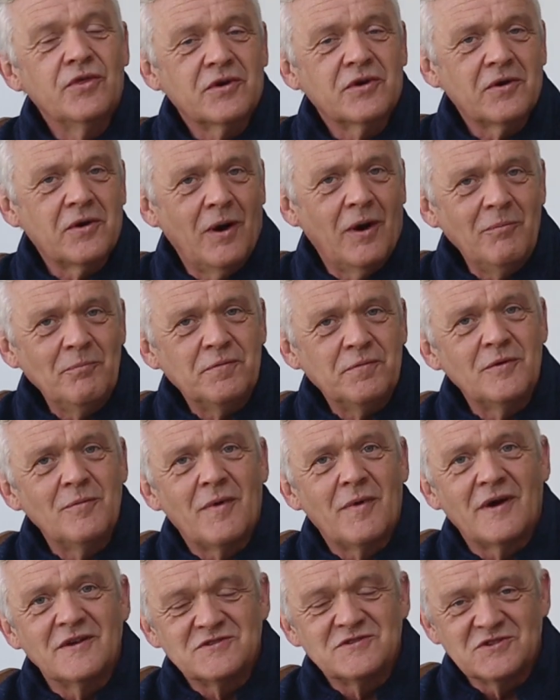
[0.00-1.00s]
the
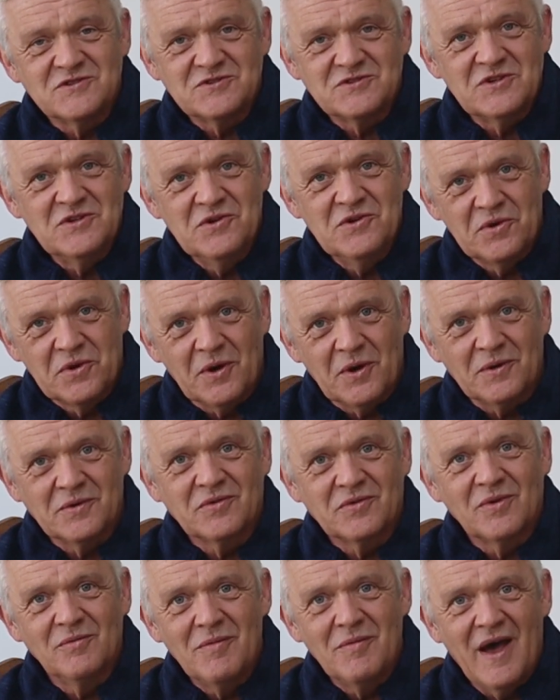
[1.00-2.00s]
compromises that you're
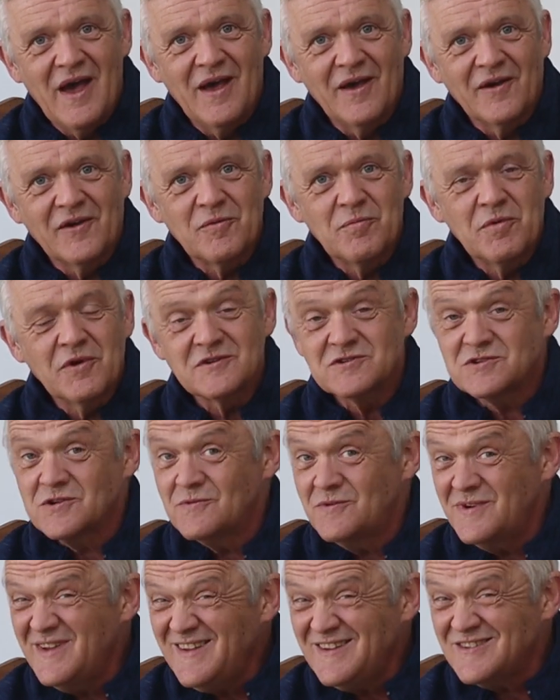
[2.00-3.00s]
going to make, because
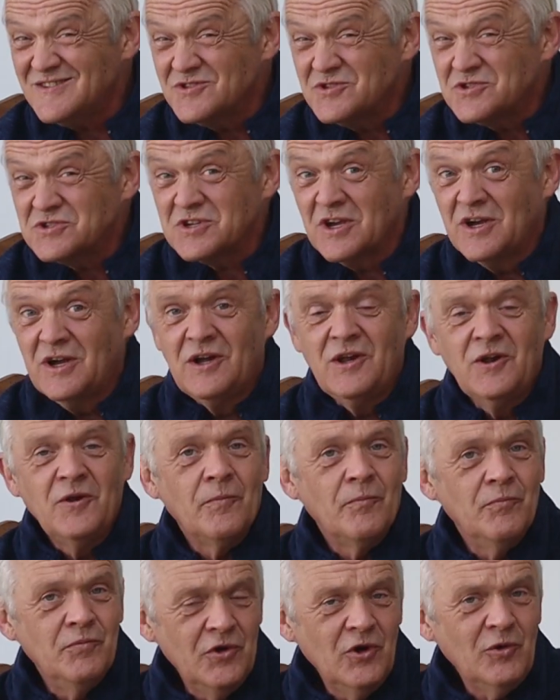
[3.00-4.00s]
there is
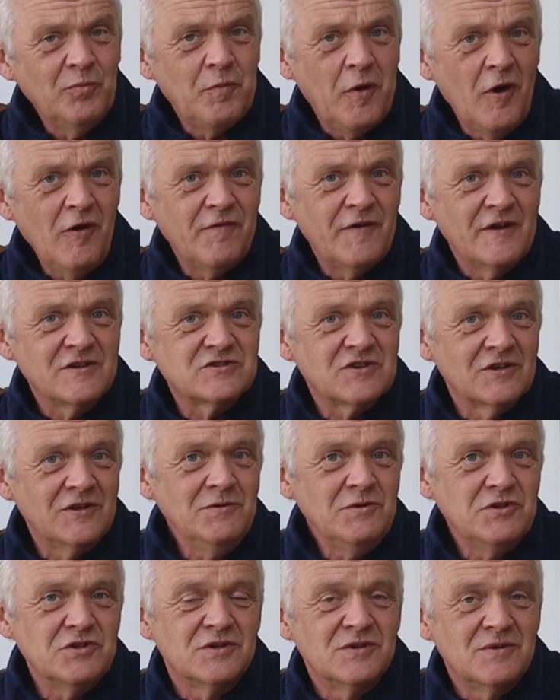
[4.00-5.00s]
no perfect
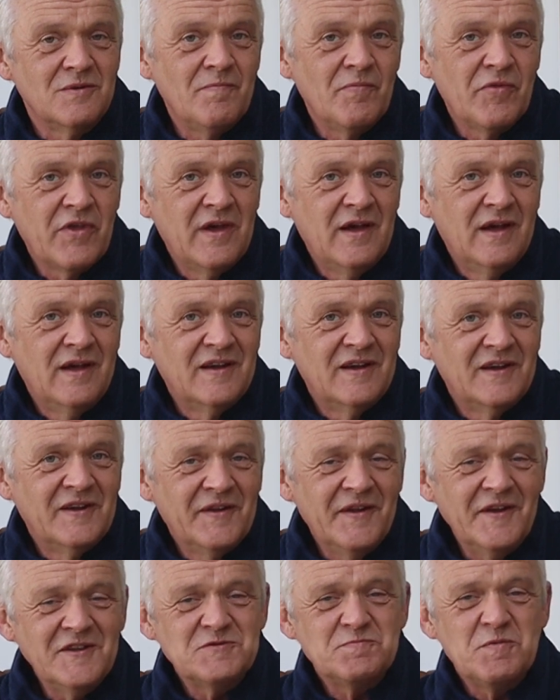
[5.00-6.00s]
solution.
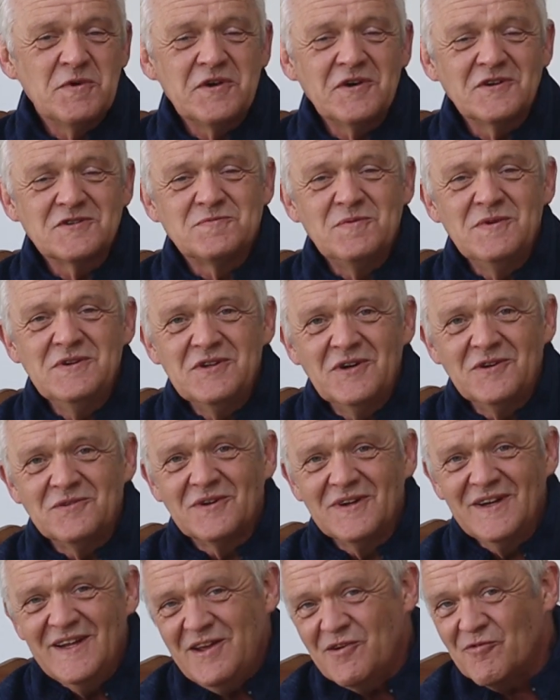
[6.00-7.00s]
And that's because we
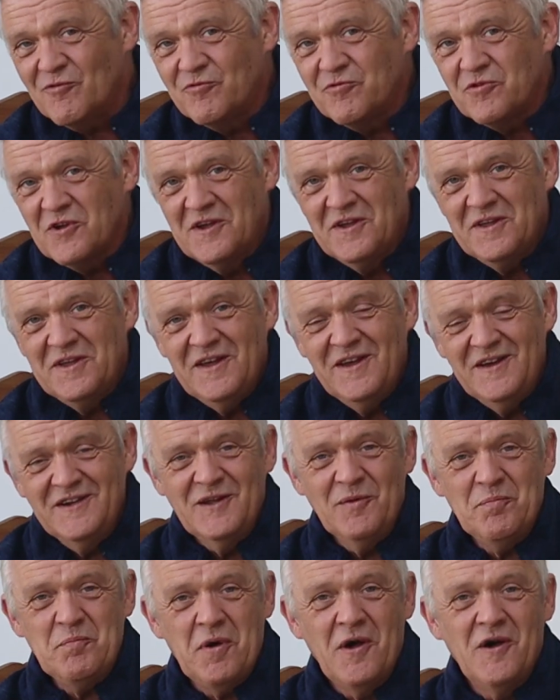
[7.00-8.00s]
don't live
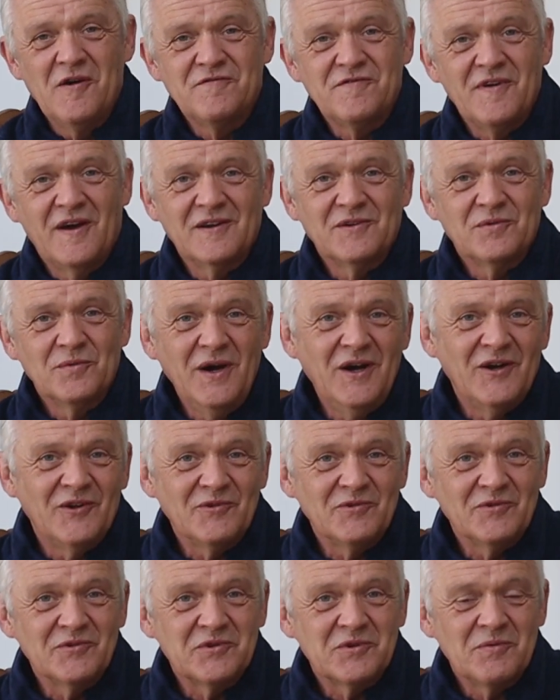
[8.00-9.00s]
in a perfect
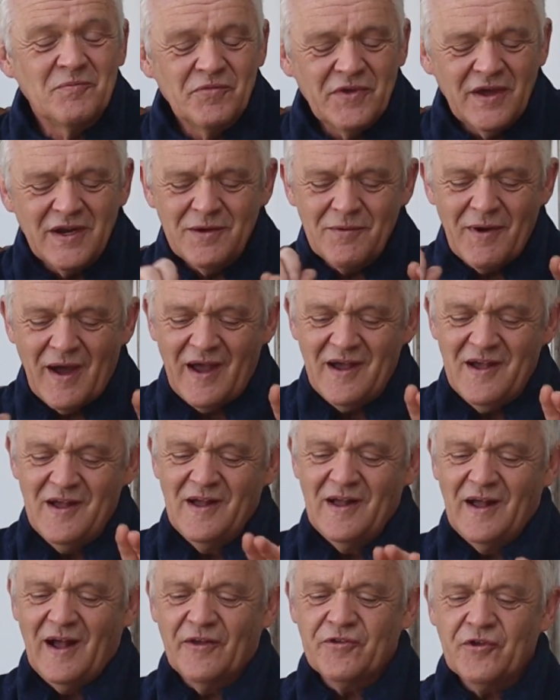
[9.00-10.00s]
world. Anyway,
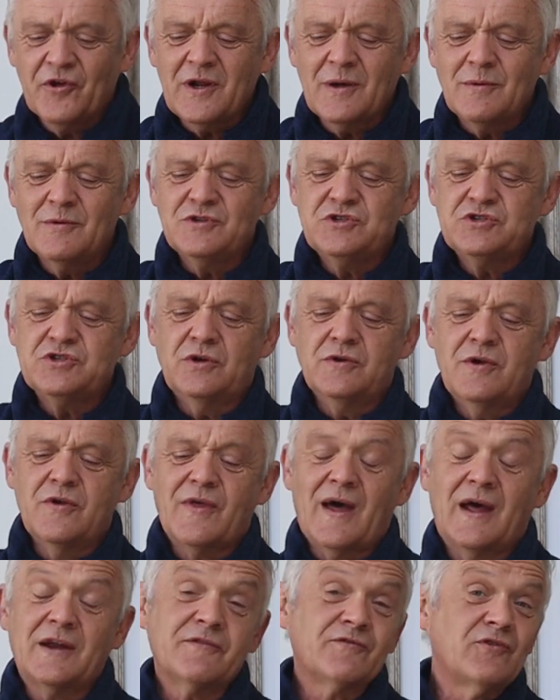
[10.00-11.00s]
I thought I would show
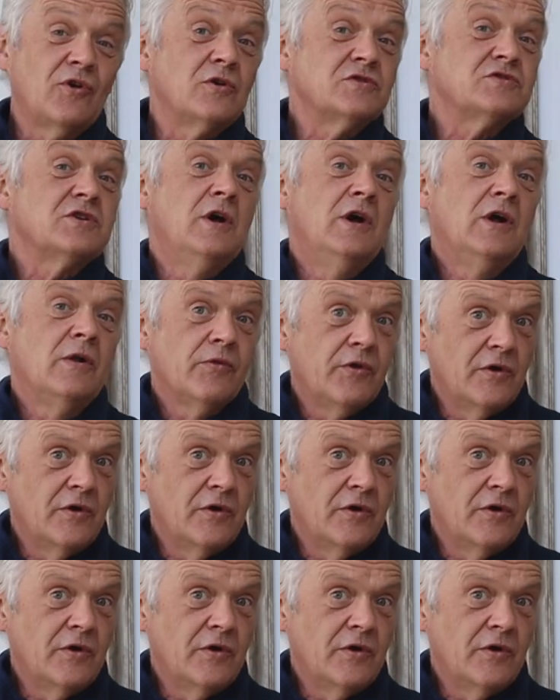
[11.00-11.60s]
you that. Of course,